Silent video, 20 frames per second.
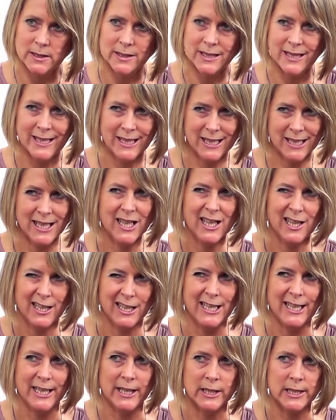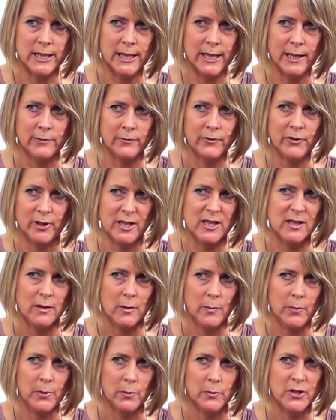then it can kind of let you down. For
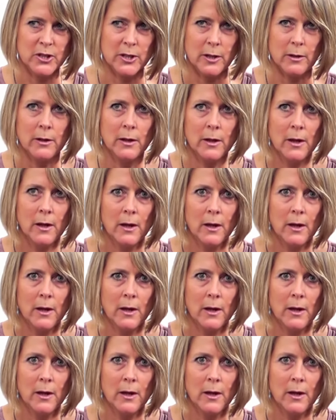example, so